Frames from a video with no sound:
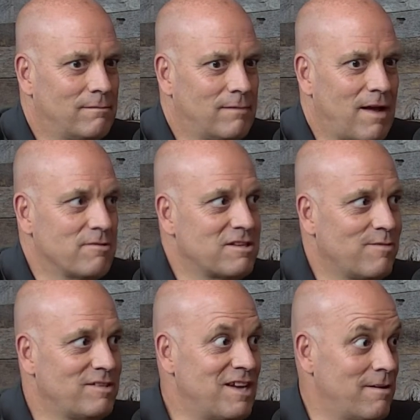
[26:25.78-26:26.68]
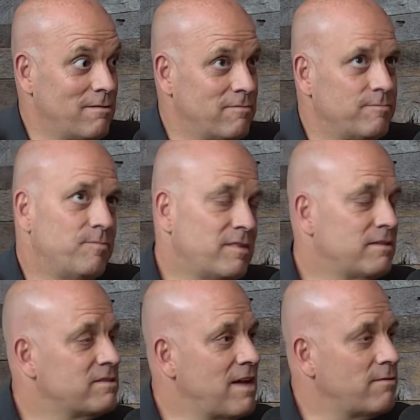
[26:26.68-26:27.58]
outside of a town
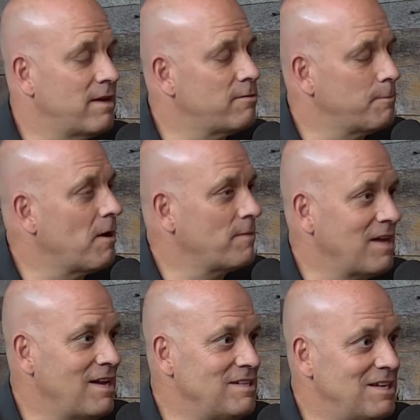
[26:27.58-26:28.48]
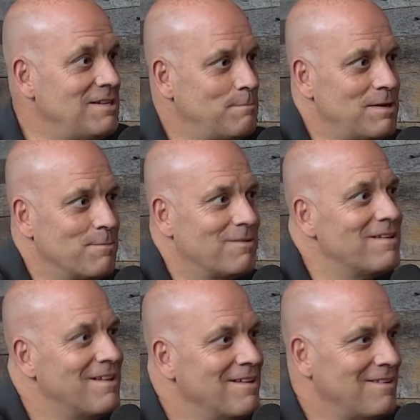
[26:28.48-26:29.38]
that's now down to probably 18 people,
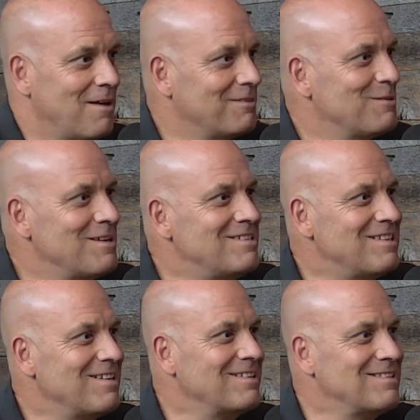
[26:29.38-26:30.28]
not 36.